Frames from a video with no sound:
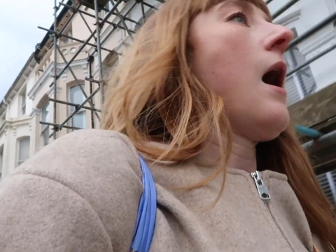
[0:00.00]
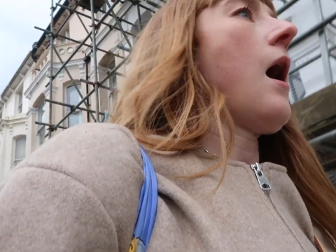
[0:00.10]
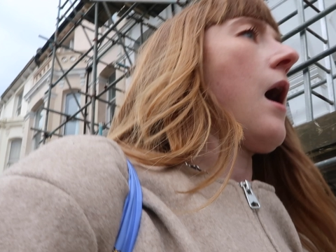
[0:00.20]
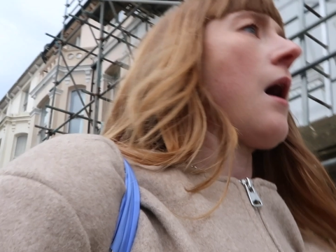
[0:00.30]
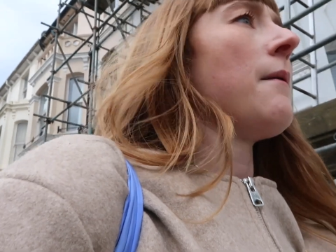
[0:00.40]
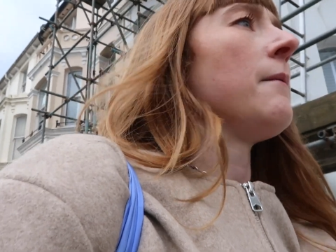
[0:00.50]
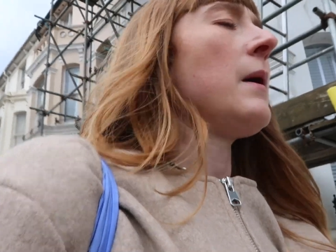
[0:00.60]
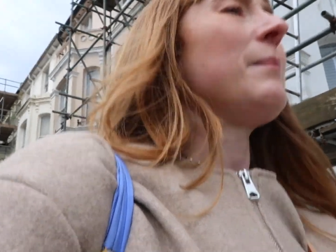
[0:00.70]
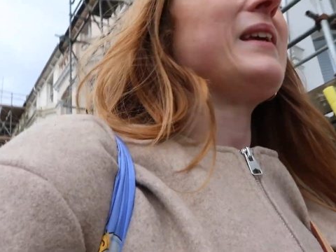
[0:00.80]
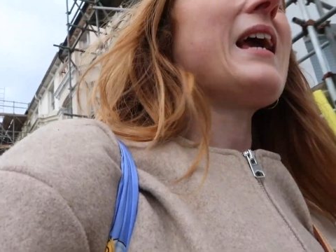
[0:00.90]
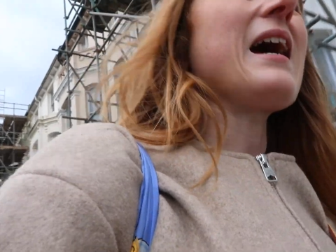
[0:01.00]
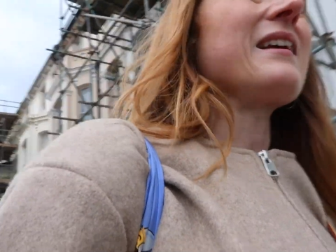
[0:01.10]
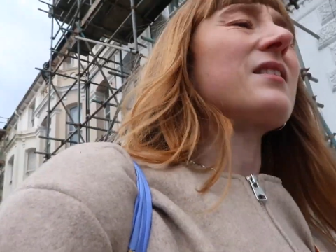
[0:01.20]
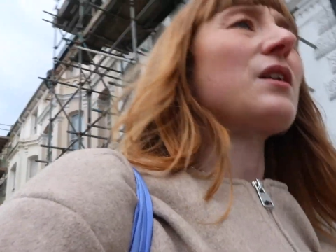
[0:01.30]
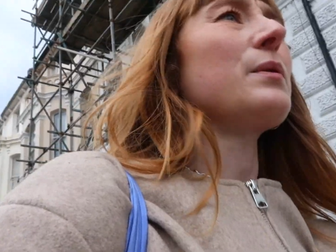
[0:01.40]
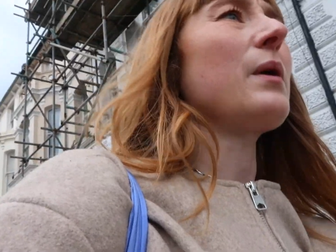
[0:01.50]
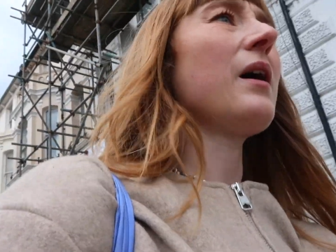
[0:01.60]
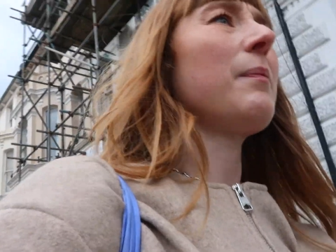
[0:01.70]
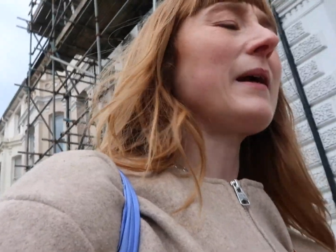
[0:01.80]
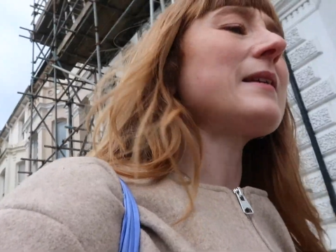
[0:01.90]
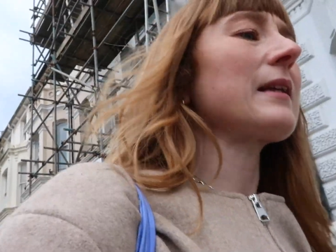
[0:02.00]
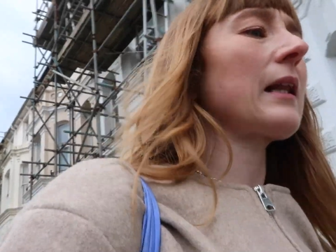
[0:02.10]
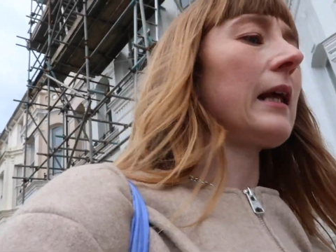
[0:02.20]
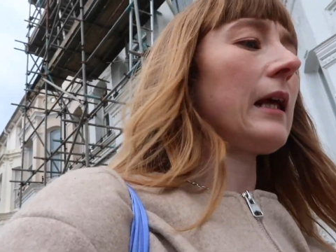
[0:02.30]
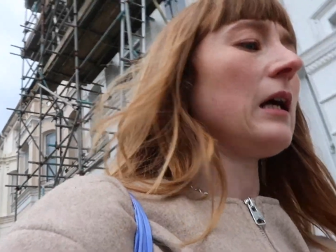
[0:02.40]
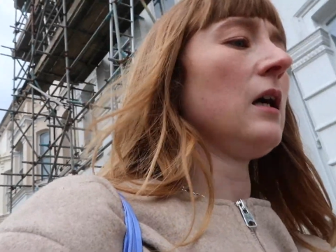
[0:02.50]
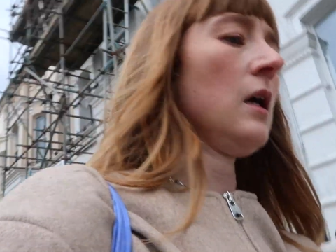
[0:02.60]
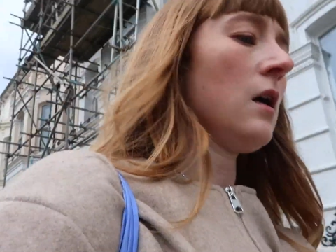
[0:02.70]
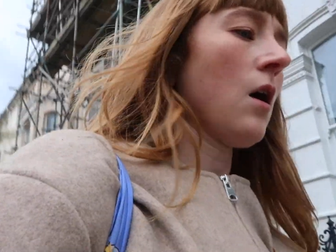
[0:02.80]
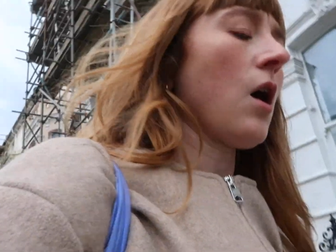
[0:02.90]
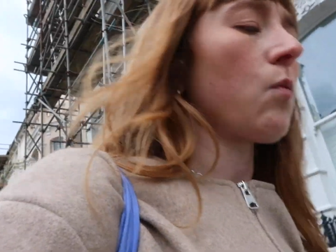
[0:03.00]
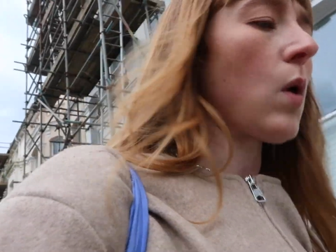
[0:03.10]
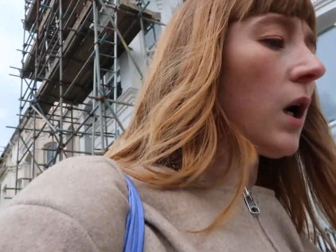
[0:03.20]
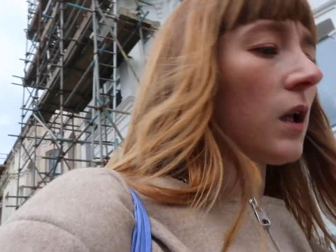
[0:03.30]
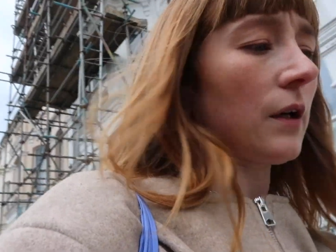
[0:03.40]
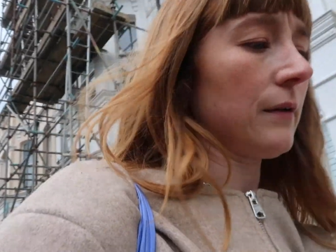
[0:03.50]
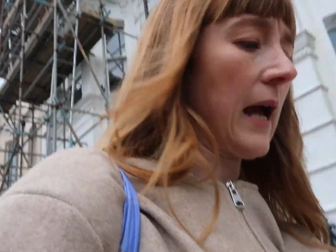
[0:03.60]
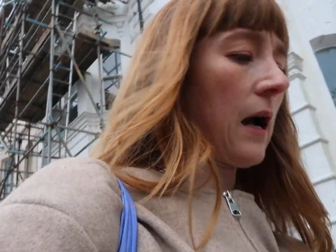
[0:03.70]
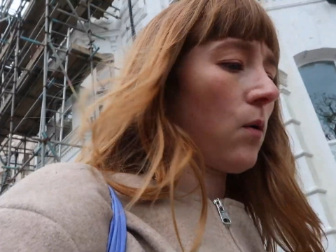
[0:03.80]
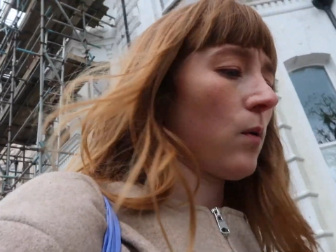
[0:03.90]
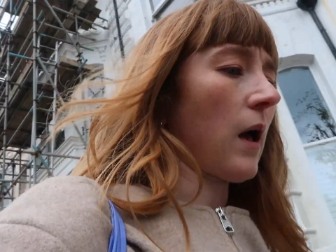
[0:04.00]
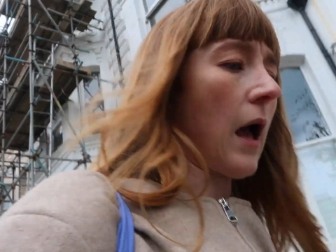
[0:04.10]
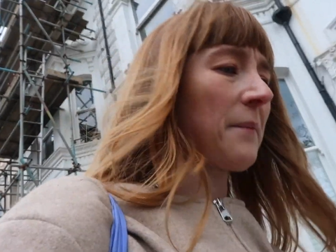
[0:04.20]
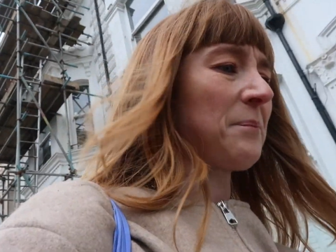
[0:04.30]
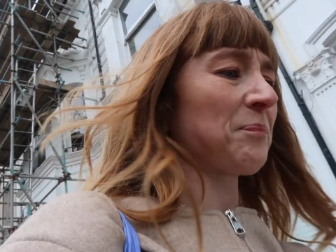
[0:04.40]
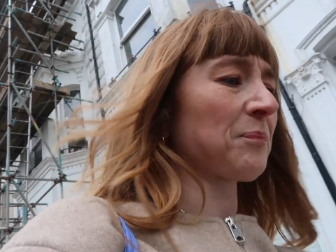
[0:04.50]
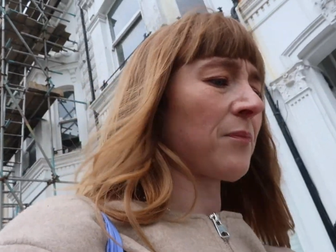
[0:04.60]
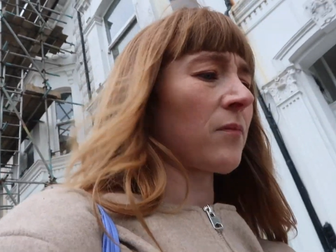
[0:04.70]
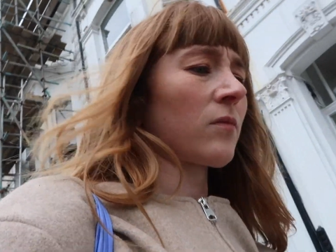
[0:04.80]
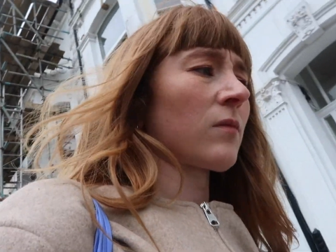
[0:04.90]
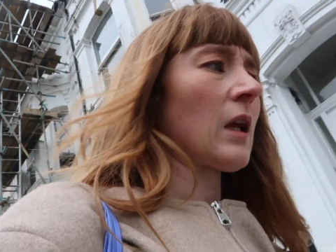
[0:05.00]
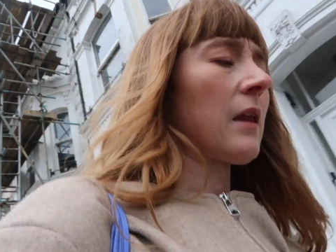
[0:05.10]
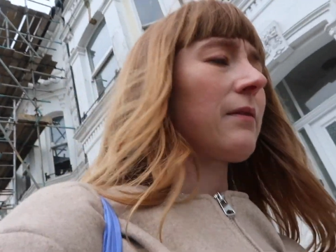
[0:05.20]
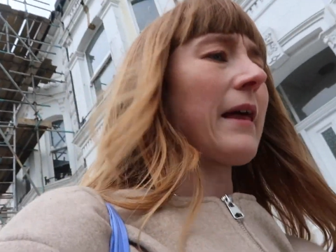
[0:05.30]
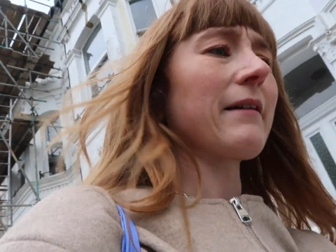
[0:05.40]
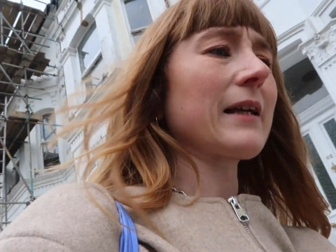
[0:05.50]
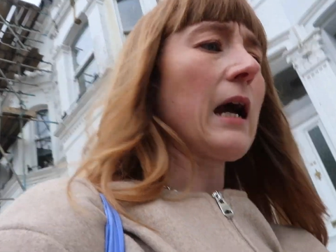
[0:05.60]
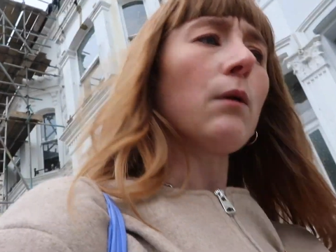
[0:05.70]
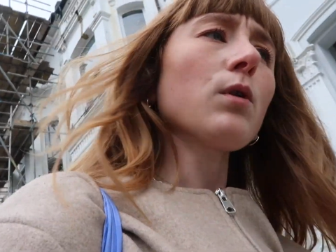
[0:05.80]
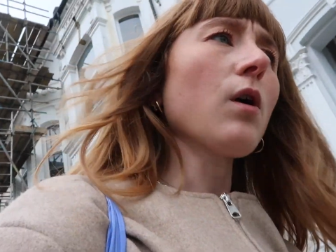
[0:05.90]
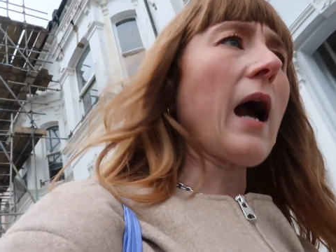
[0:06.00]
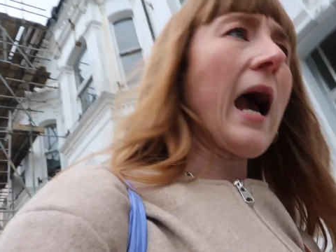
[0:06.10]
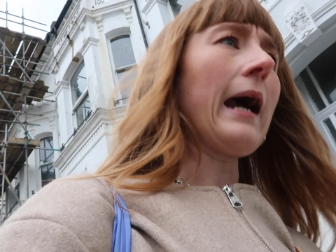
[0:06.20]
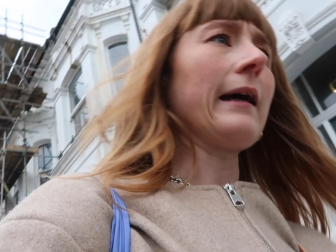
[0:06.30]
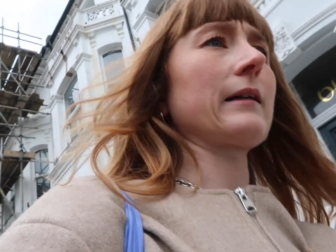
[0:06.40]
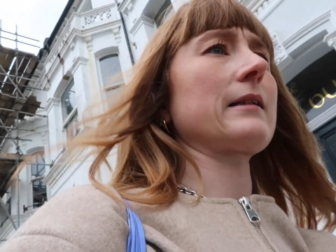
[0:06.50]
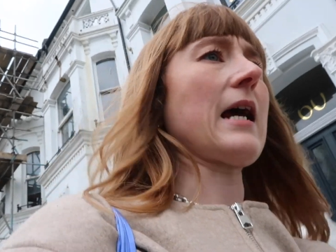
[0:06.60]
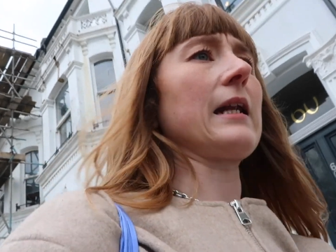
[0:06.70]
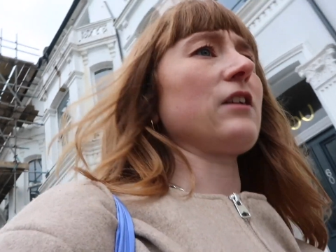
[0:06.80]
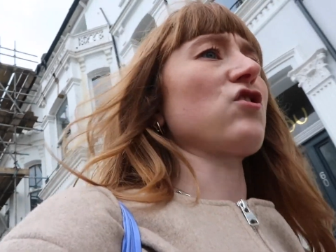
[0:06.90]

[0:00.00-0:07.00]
But yeah, so basically a while ago now, their account got hacked and it